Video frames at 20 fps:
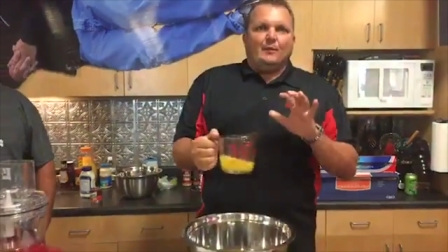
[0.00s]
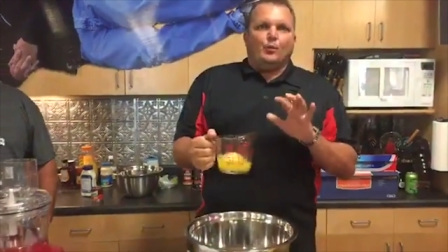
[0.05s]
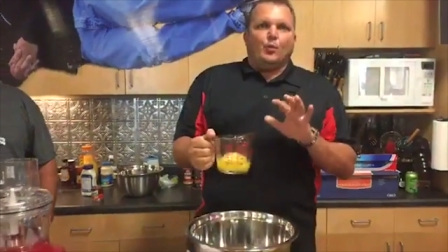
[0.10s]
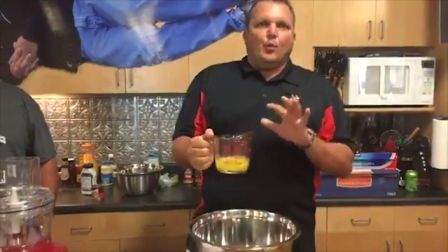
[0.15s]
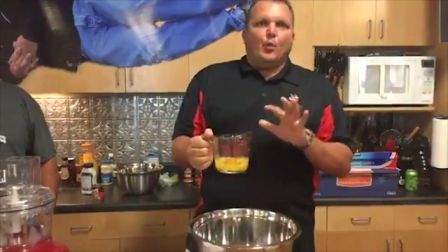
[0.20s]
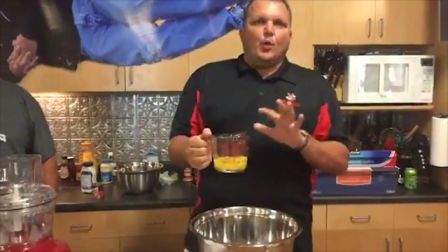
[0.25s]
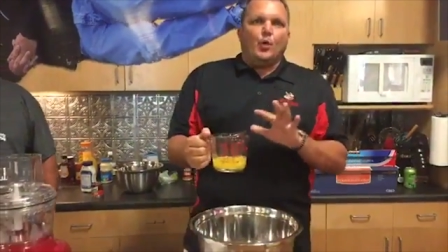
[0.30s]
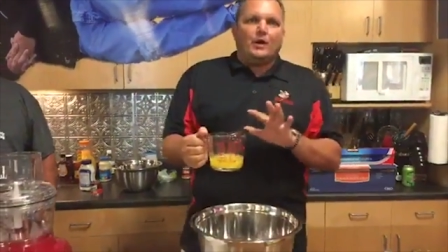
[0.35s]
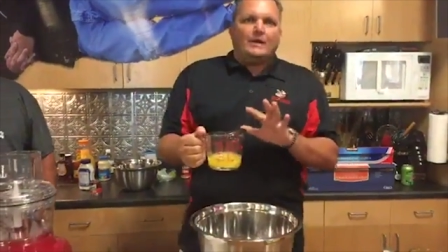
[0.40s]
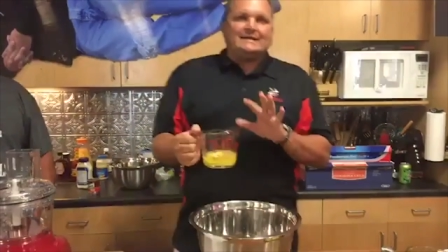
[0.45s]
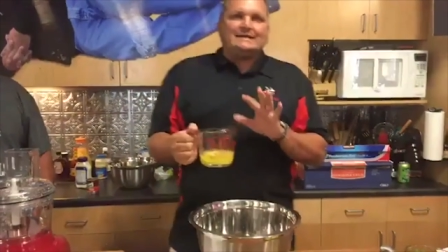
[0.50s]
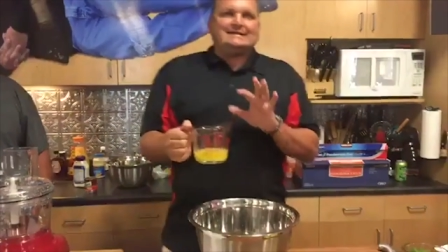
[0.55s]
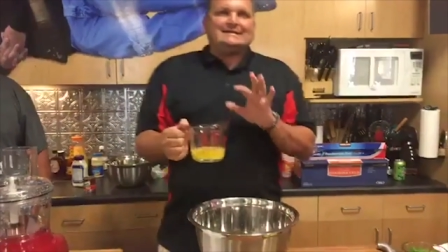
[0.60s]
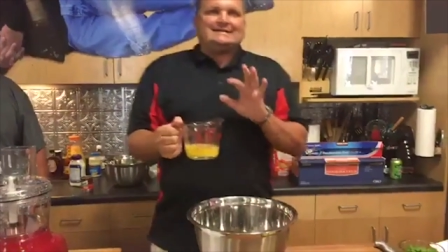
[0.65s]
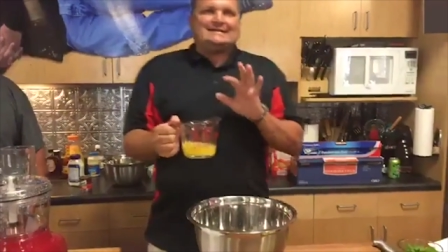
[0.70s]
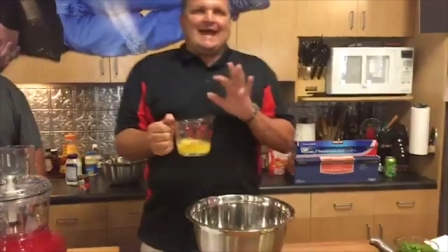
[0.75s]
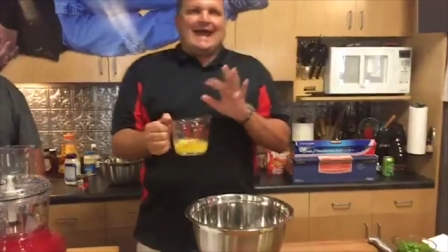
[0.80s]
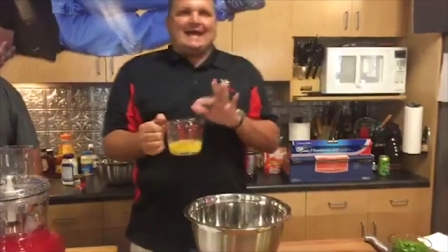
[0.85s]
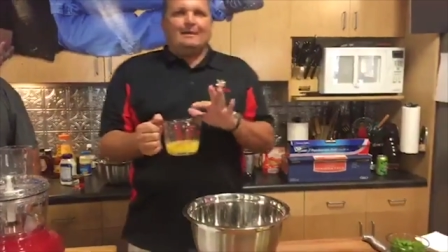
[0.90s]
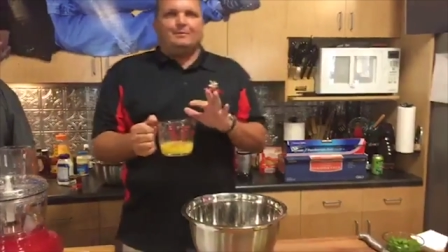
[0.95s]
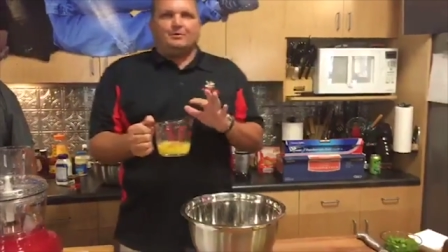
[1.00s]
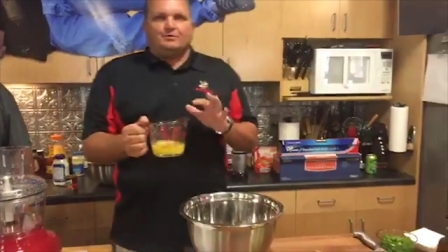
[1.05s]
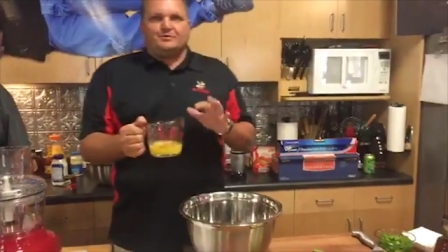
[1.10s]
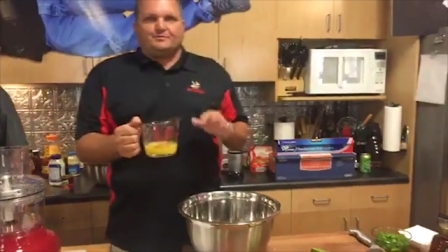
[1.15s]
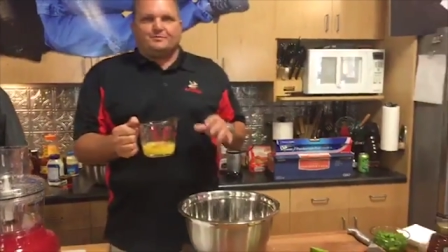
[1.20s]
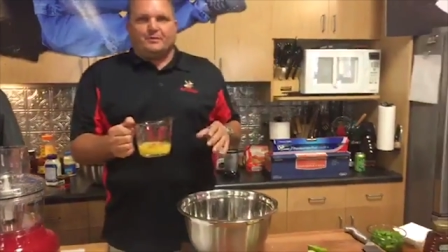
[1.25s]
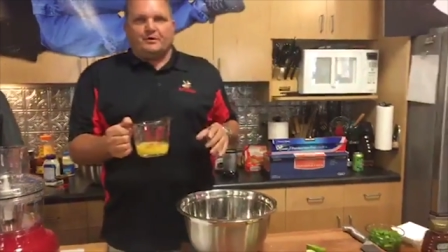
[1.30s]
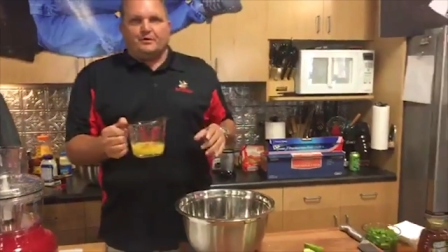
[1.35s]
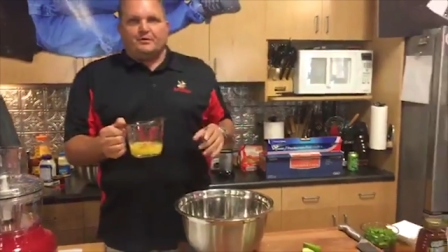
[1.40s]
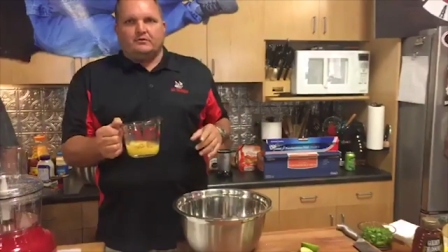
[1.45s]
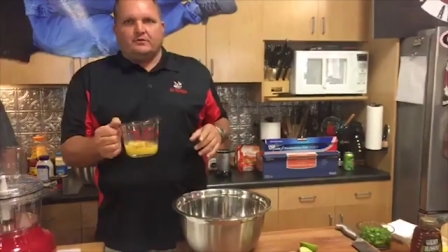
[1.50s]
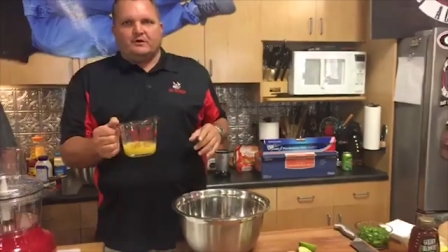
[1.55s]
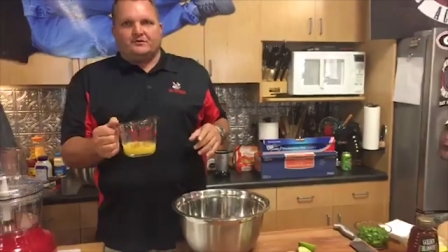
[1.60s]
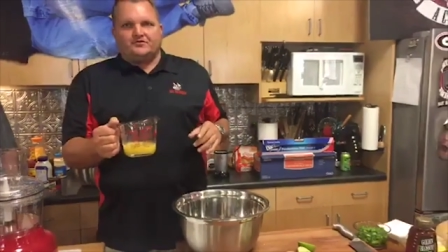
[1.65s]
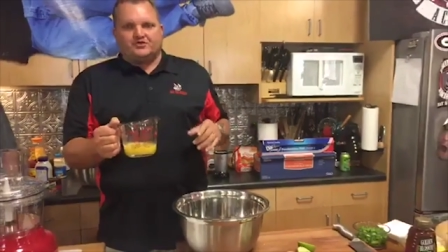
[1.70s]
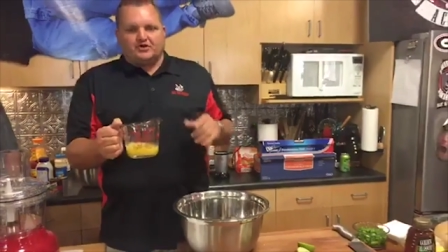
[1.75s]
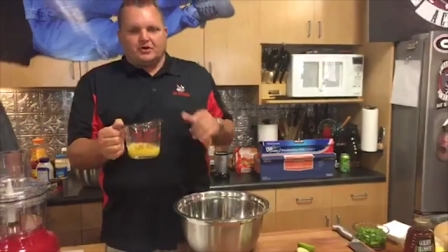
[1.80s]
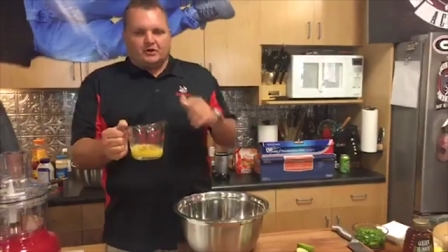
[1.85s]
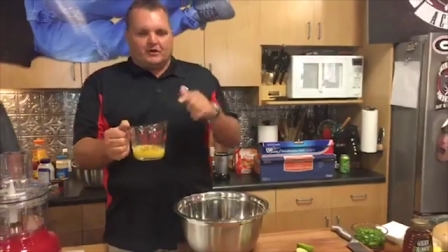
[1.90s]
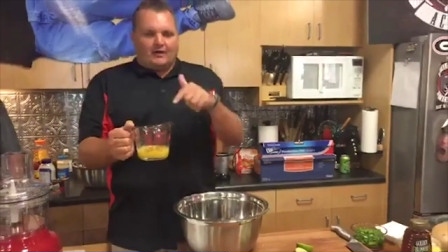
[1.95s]
and one
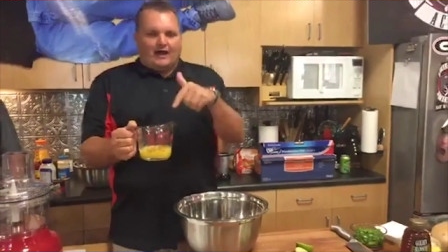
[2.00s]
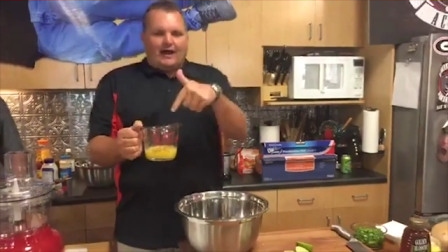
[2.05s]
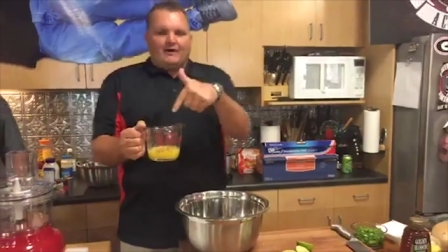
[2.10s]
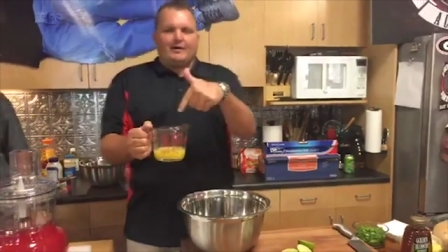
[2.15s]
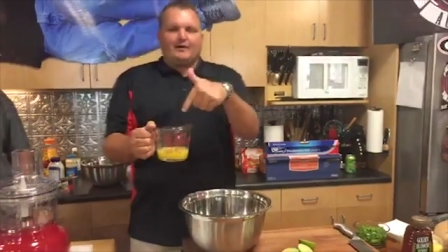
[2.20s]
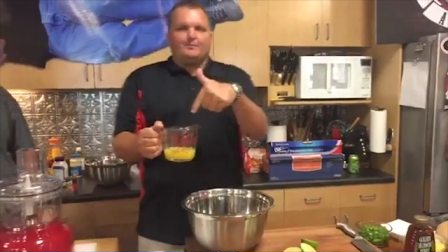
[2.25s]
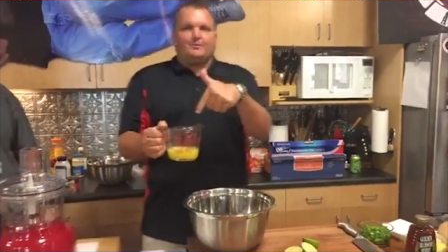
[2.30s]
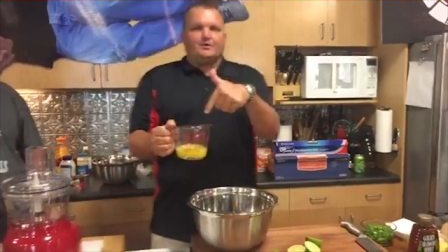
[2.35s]
tablespoon of sugar.